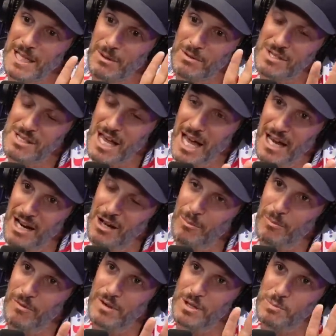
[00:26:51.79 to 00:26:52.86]
that would sign
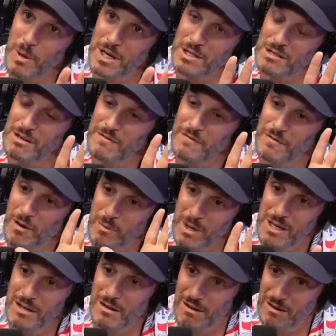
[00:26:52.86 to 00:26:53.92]
up, especially from
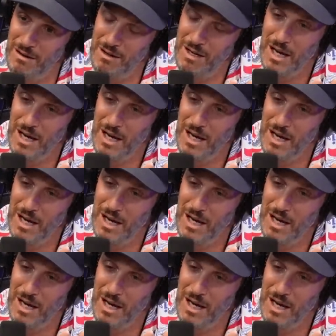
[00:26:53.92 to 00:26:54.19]
here.